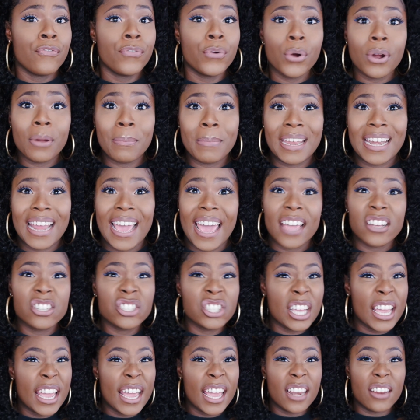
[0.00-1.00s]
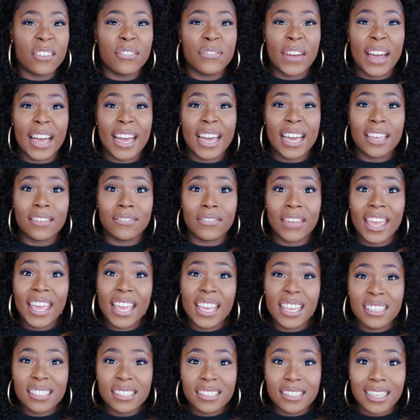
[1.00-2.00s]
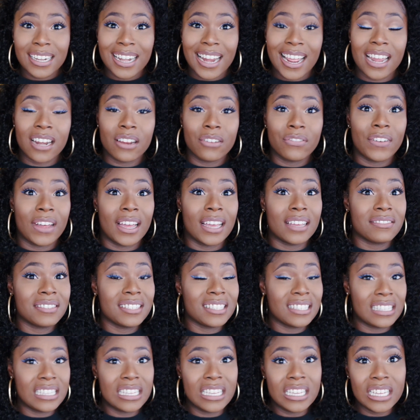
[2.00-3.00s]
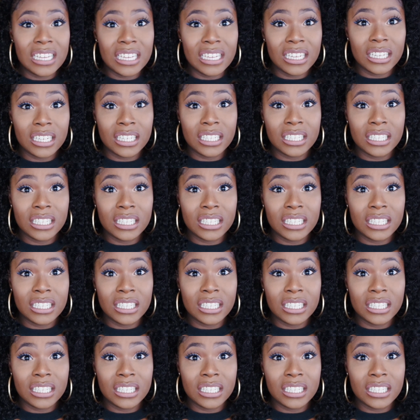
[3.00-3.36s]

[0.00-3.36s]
for a minute. Actually, I had a 5S, then I had a 5C.